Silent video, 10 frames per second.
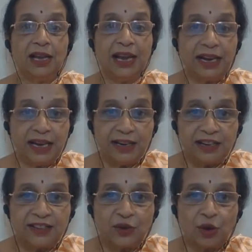getting
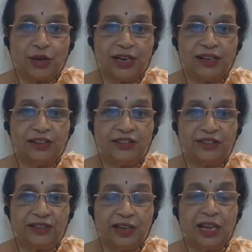this knowledge,
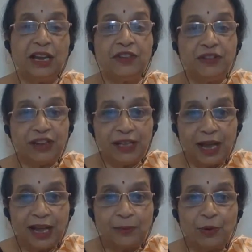even with
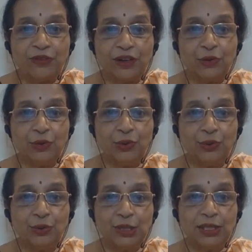the help of the
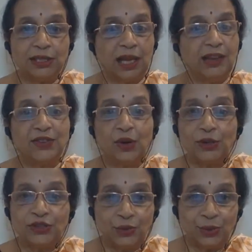Guru, is
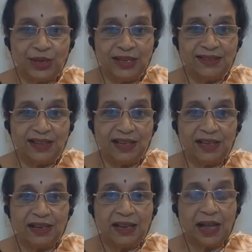not so easy.
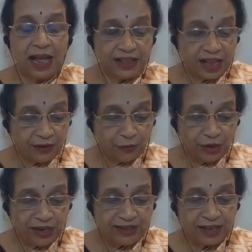And
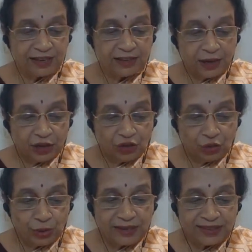therefore, he says,
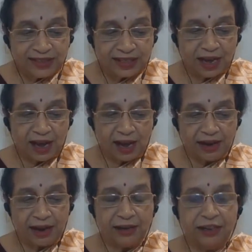Kshurasya
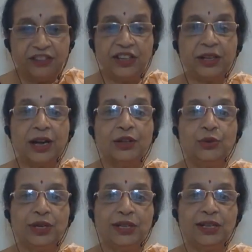dhara nishita
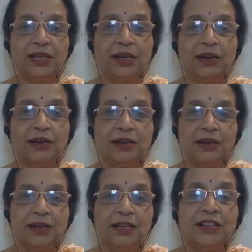duratyaya.
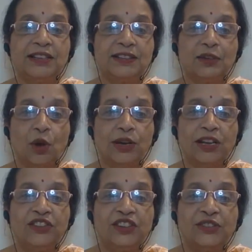This
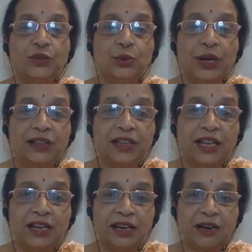knowledge is
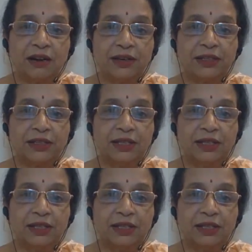duratyaya.